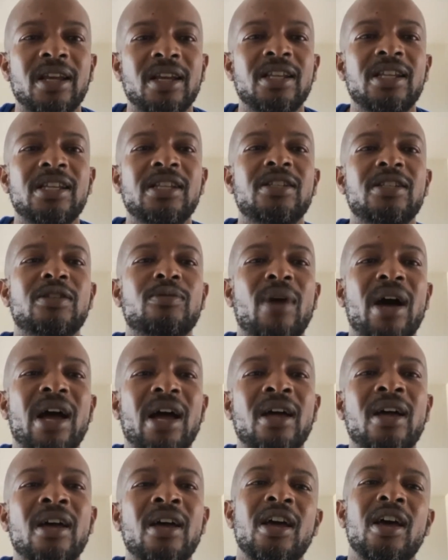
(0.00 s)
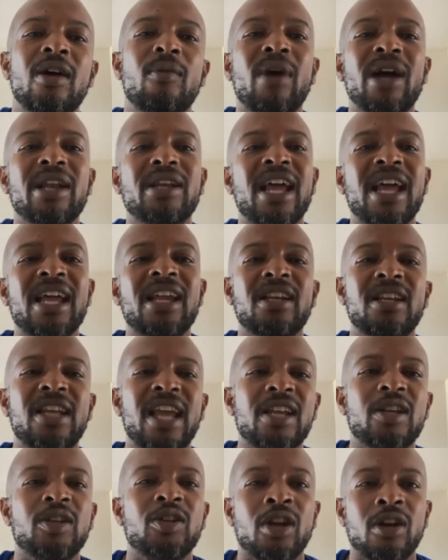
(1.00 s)
These is my
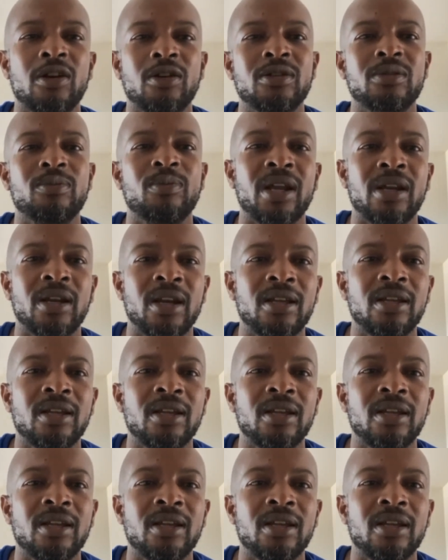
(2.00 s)
day-to-day shirts, my nigga.